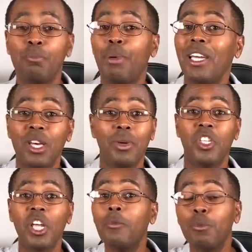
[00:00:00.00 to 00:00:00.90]
By the way,
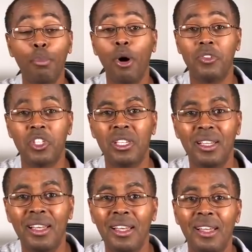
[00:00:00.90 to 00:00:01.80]
some sports
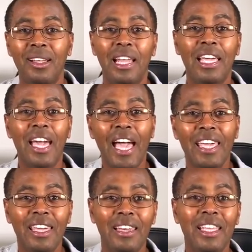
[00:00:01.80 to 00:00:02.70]
like
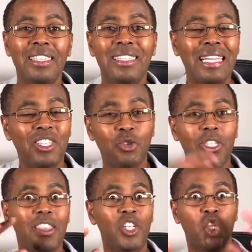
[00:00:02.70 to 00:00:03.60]
hiking, he starts to
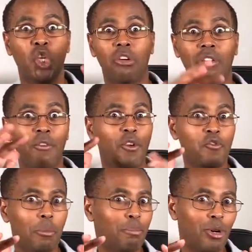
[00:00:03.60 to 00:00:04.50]
see the geography of
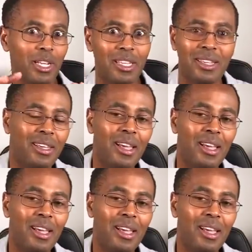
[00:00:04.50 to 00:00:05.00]
your body